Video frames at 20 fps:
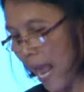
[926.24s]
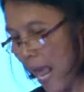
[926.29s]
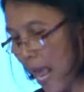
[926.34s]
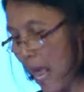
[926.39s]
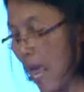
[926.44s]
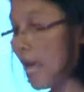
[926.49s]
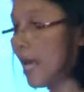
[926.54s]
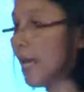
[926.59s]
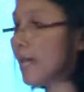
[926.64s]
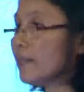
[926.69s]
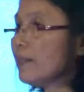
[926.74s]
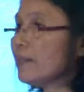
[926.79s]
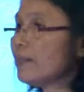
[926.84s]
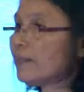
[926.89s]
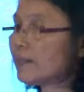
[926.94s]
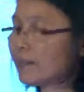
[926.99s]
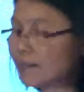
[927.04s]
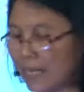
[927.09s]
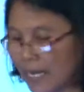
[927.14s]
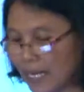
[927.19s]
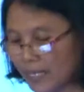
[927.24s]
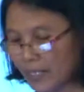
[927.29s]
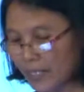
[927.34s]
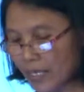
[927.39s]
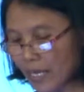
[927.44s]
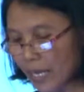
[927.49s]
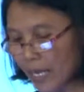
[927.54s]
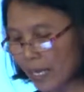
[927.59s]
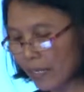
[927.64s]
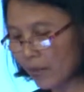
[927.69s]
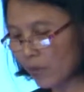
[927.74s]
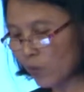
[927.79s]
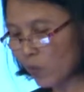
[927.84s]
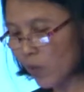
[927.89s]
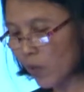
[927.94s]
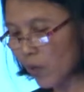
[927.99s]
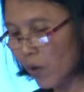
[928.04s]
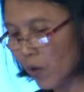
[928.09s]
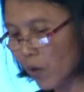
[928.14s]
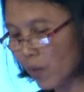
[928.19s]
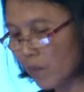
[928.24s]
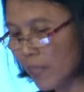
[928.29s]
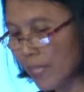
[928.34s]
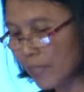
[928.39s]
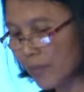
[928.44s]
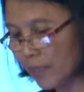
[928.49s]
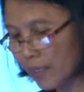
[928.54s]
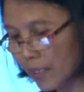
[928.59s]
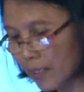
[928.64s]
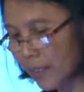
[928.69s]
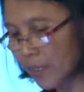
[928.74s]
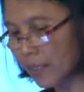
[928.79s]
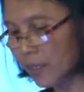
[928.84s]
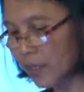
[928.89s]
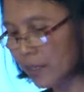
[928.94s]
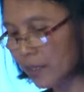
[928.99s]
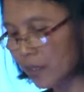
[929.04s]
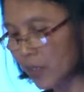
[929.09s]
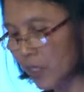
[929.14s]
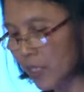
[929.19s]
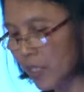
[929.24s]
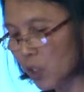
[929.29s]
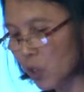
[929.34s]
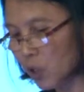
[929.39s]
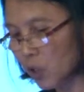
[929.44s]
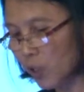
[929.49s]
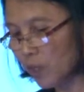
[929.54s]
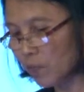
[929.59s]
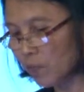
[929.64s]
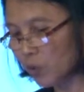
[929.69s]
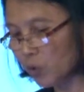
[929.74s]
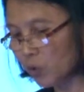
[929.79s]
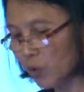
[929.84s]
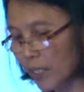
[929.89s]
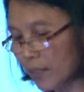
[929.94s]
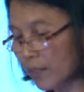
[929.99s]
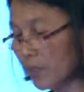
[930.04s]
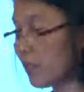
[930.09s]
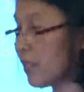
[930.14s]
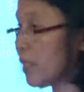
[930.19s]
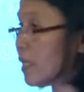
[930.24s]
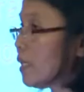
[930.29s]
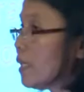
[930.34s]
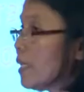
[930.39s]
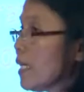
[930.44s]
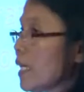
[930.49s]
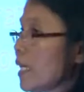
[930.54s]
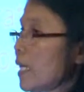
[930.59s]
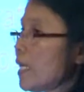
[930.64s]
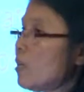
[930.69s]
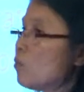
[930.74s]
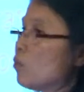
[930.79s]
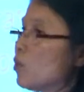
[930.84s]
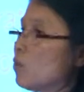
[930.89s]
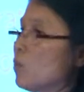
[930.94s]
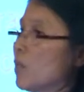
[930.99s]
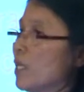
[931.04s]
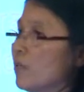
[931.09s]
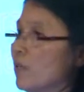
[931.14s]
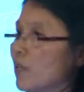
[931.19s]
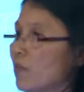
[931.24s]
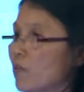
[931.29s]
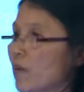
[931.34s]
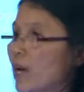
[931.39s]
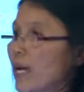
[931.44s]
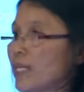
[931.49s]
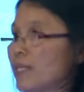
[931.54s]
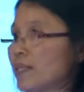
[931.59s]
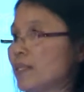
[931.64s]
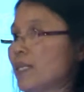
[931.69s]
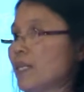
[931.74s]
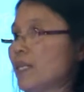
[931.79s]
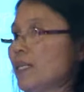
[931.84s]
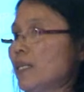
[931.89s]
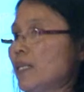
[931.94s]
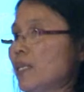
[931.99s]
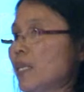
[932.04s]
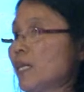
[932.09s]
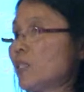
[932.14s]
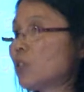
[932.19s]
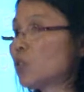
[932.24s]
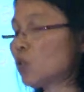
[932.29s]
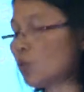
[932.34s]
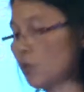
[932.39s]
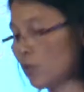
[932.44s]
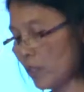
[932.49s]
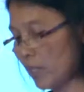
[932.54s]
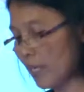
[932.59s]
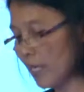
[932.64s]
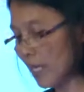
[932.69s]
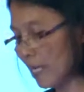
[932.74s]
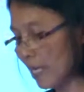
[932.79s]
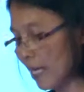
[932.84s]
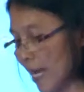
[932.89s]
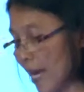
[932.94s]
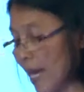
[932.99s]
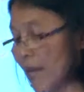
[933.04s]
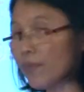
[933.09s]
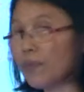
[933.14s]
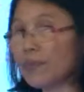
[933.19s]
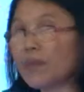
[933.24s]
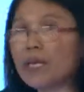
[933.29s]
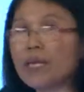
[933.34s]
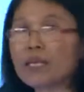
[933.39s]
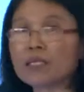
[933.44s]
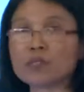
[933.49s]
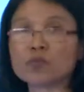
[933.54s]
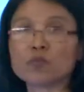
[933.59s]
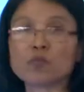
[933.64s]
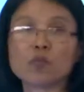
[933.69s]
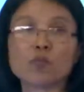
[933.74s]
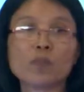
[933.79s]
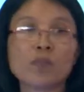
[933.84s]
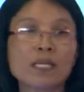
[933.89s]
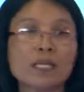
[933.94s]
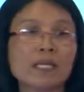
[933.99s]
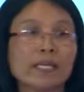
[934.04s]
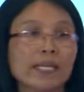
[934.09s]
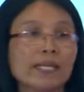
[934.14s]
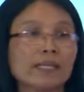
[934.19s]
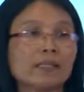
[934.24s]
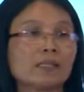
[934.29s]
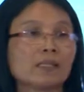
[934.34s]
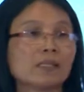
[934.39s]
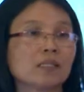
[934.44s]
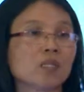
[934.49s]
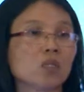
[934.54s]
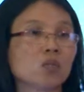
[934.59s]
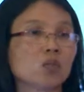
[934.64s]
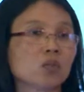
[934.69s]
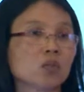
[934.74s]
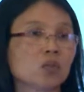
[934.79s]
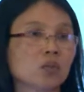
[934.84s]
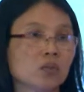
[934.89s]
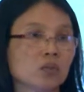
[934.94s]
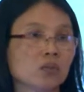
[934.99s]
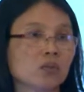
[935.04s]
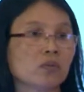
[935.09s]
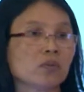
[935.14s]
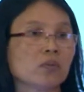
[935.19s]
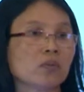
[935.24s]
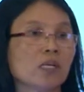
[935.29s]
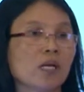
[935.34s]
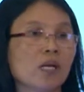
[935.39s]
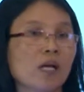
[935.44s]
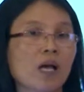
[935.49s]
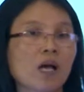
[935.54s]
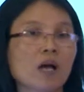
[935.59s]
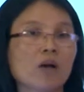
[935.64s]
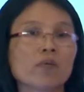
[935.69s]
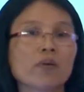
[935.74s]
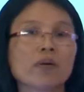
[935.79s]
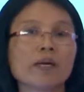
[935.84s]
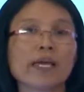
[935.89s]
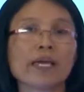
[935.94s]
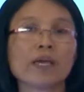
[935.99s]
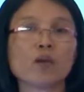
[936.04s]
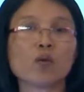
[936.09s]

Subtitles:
And at the end, we hope that since it is an interim strategy, it will be revised in the next 2 years, and this will be linked to our